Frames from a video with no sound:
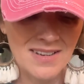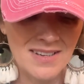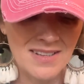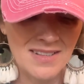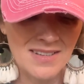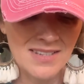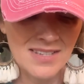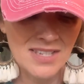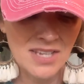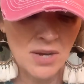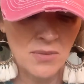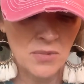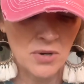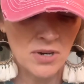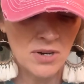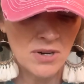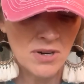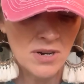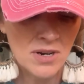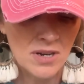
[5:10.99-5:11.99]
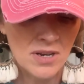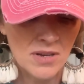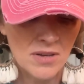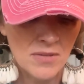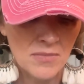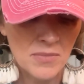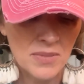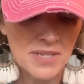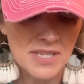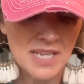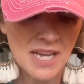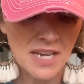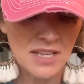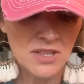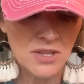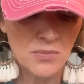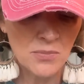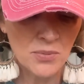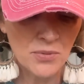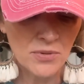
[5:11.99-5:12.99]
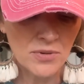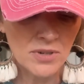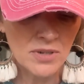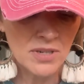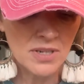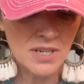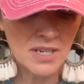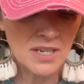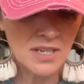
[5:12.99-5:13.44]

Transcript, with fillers: in the summer beside the brook.